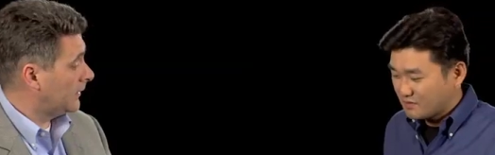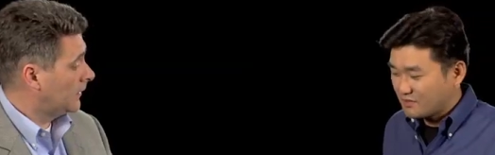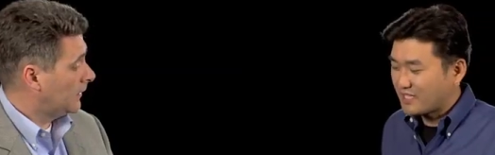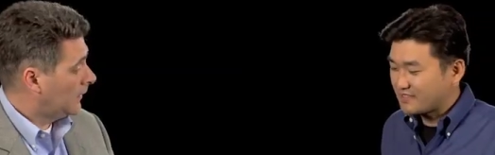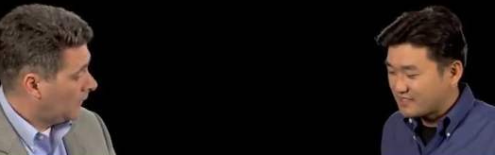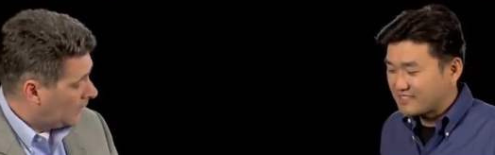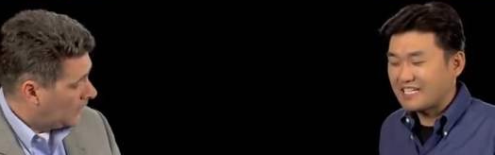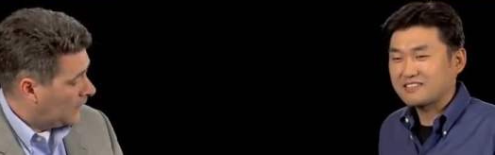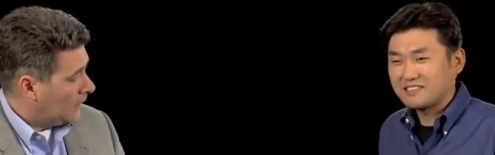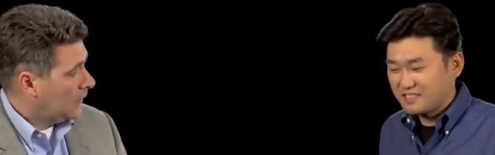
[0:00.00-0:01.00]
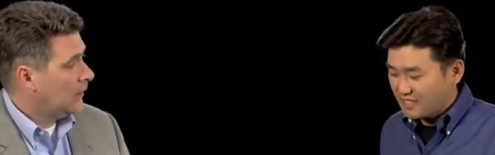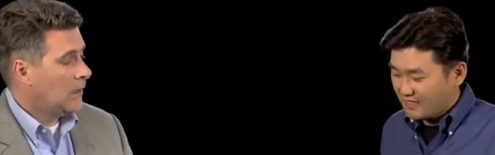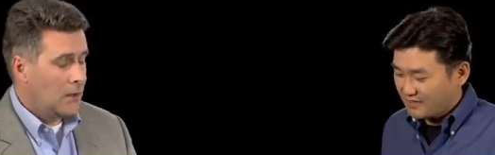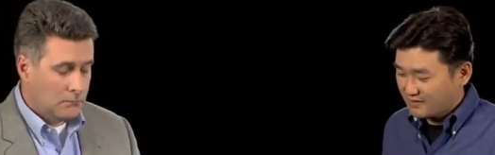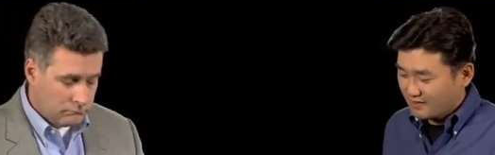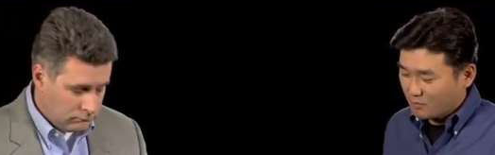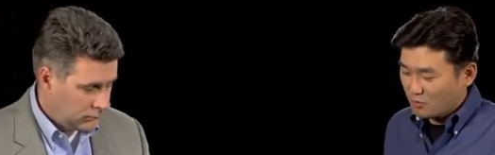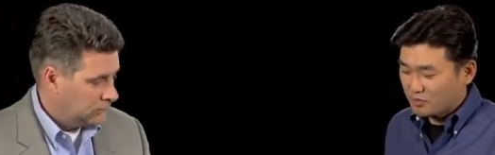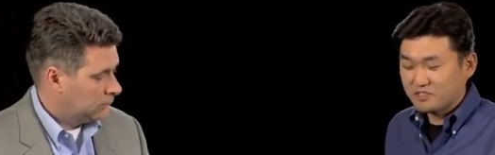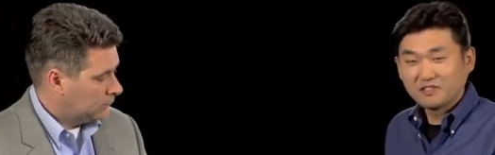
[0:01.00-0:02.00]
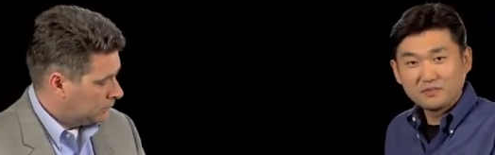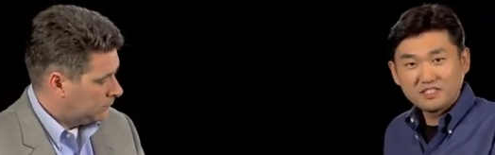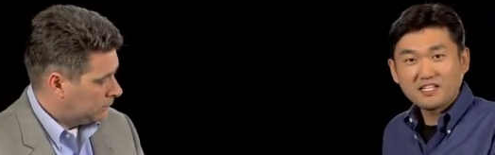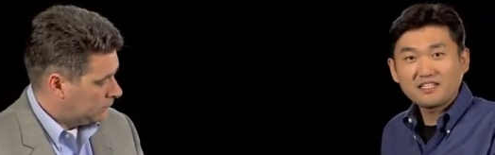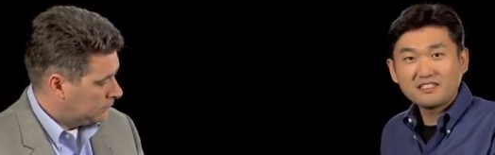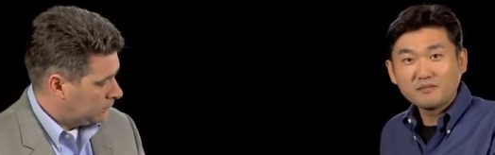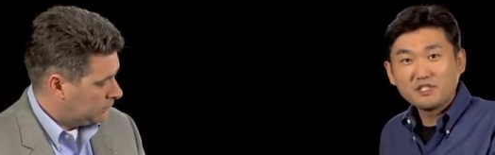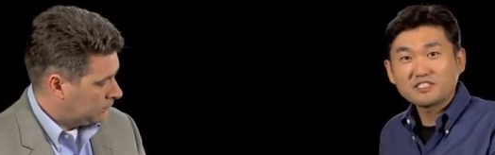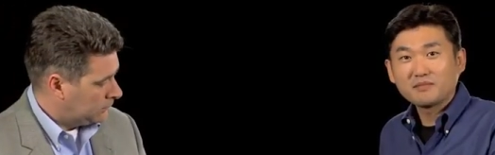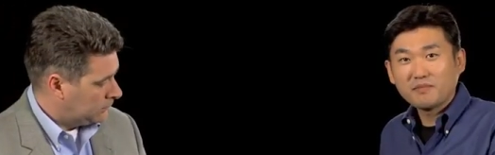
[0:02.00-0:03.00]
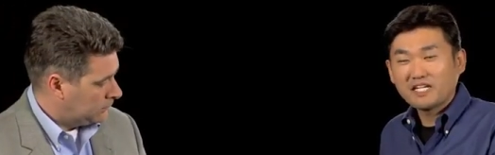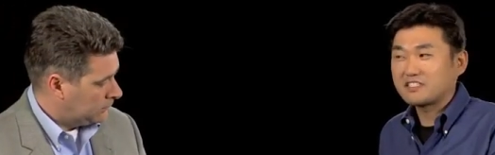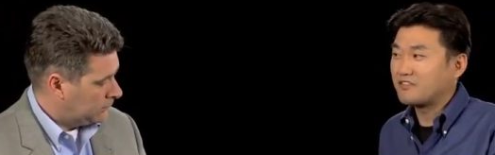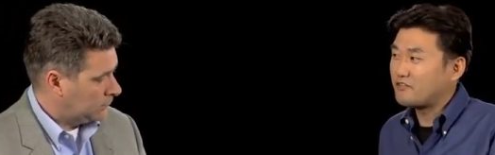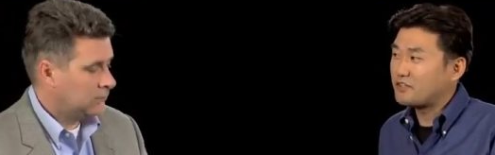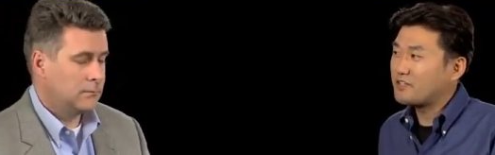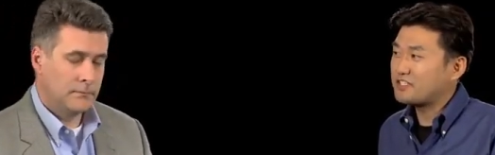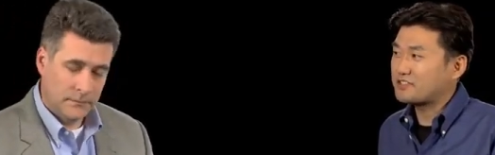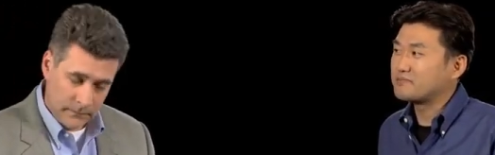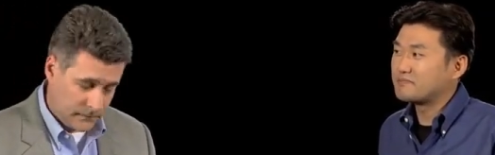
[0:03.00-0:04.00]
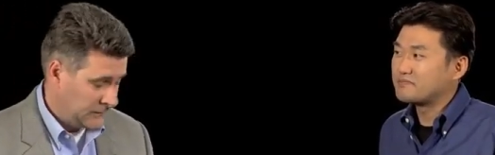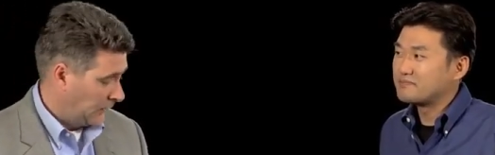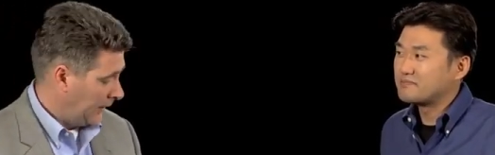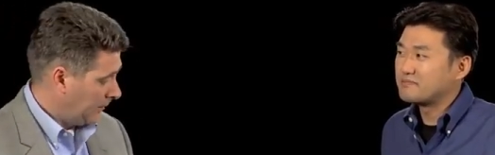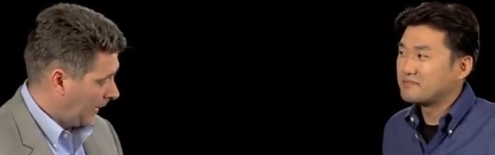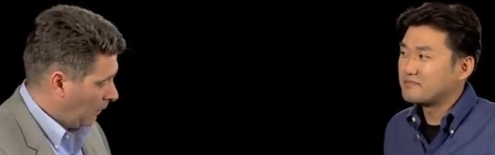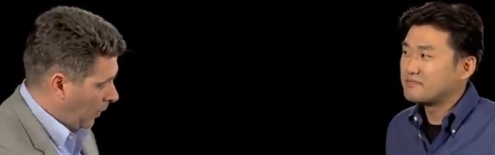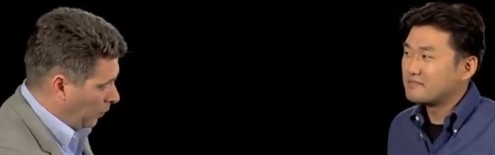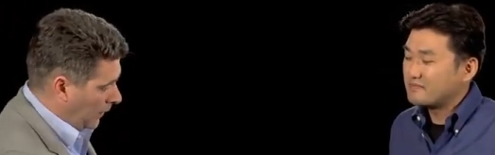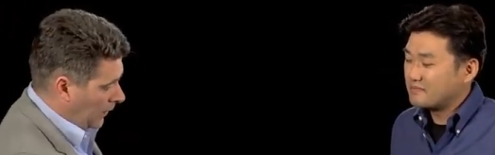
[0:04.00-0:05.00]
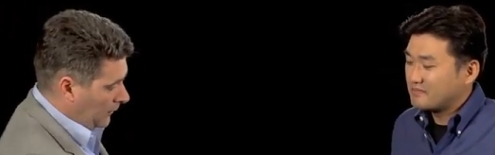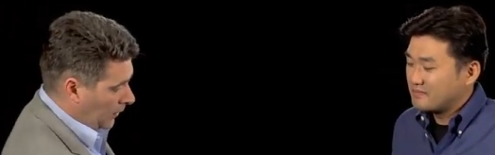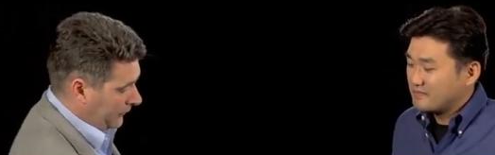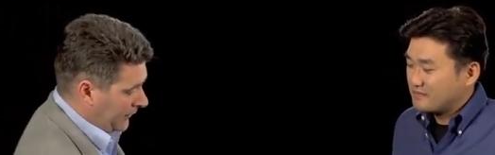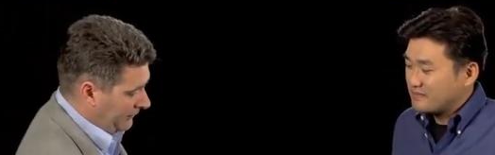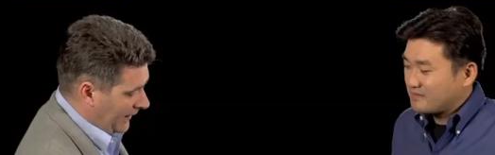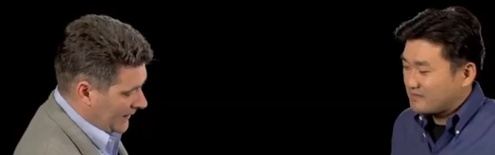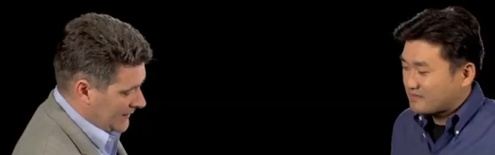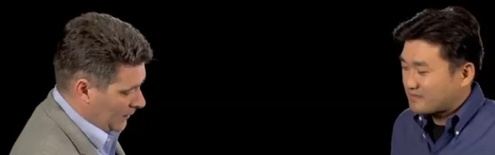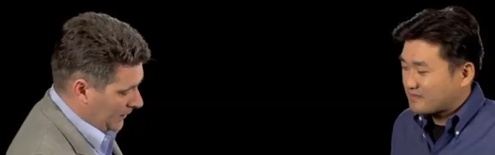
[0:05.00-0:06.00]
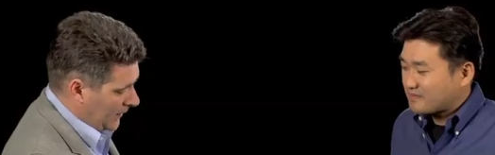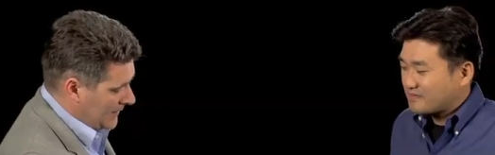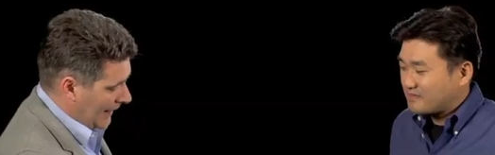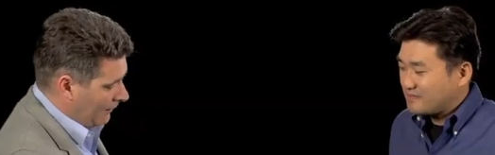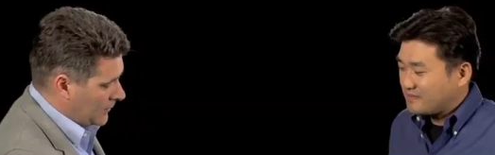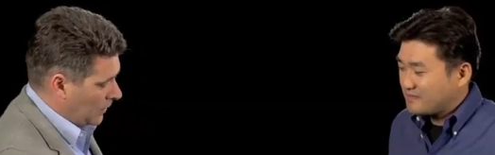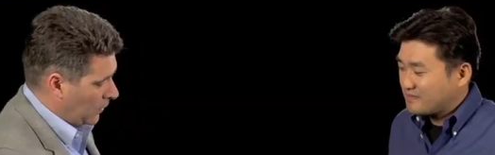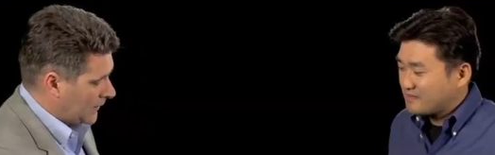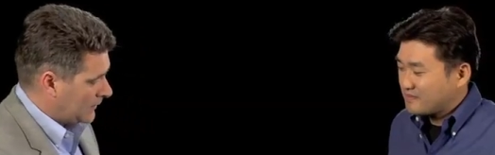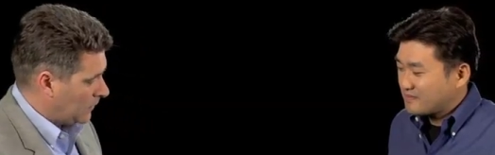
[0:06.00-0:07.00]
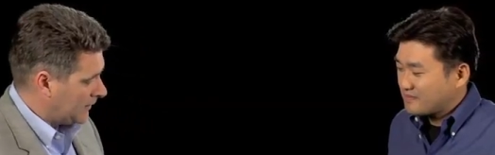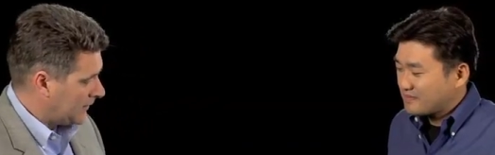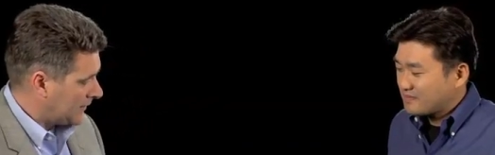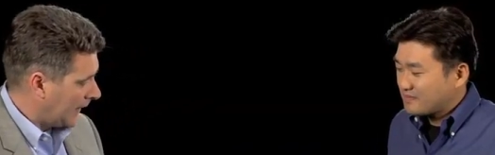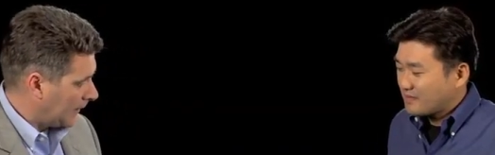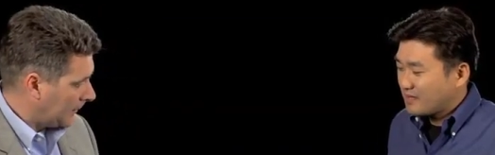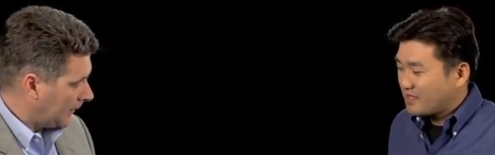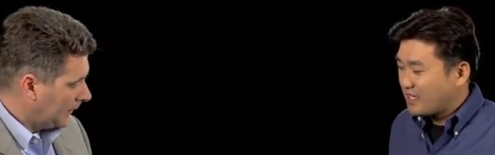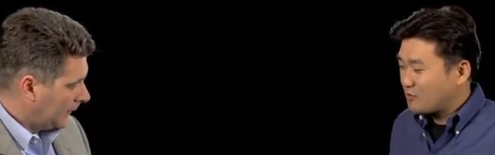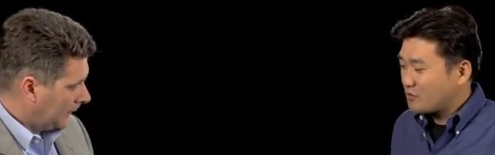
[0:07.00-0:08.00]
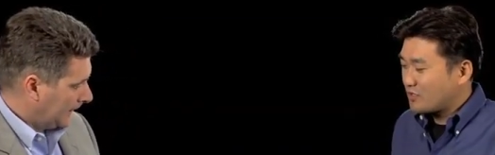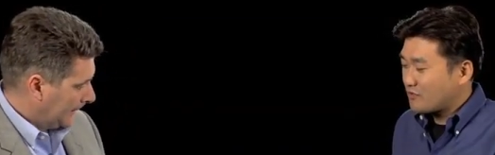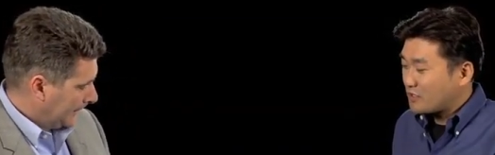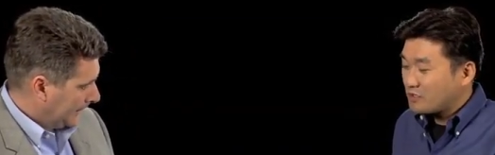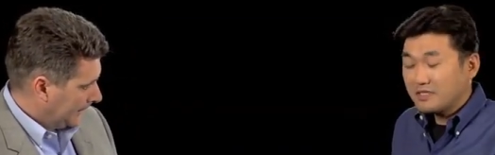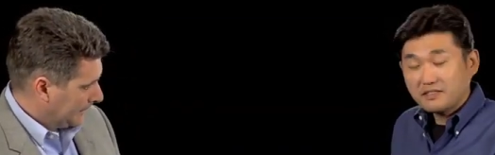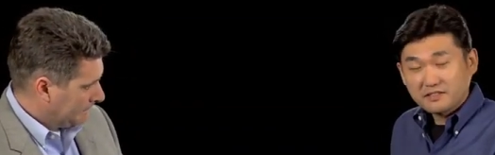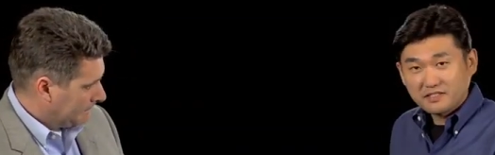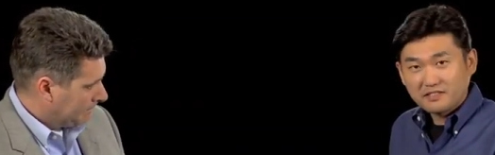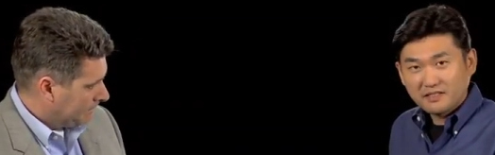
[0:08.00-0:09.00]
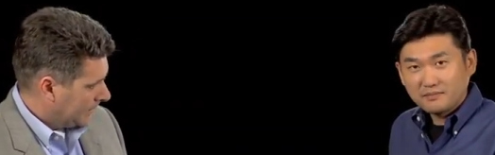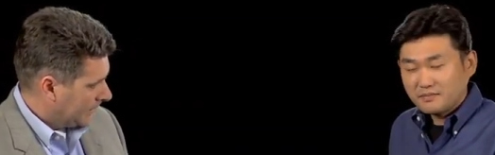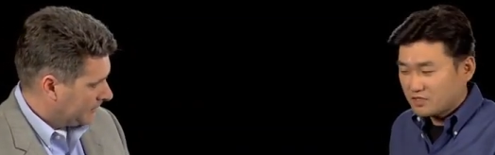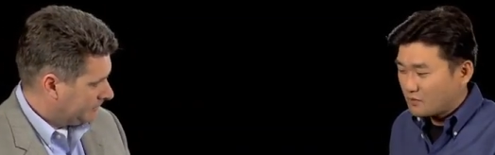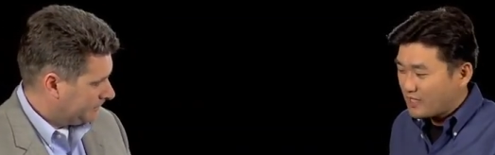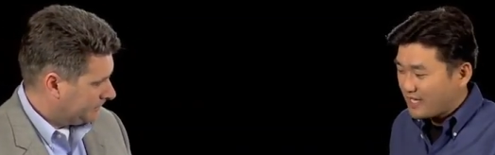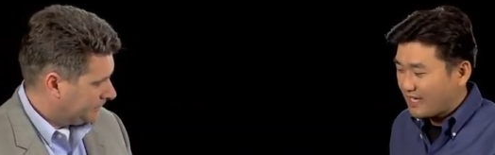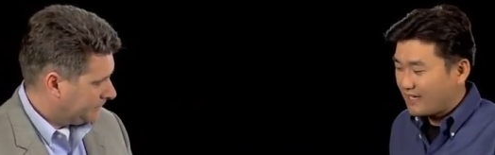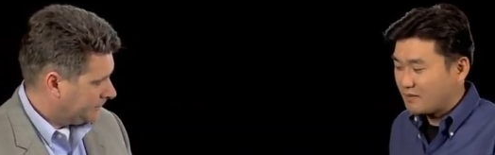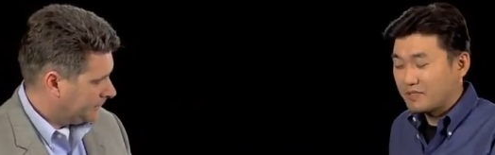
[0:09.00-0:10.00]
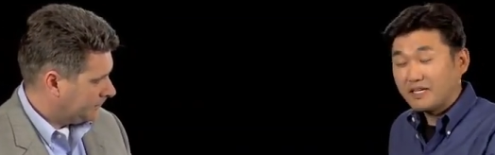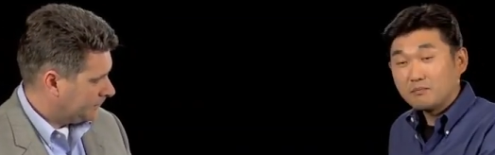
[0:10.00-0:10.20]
Speaker 1: Right.
Speaker 2: So that's exactly the, the purpose of designing the mix and match configuration.
Speaker 1: Very compelling. And, and what, I've got three fans here with these arrows on. What is, what is this telling me?
Speaker 2: Yeah, for the cooling system, so we have an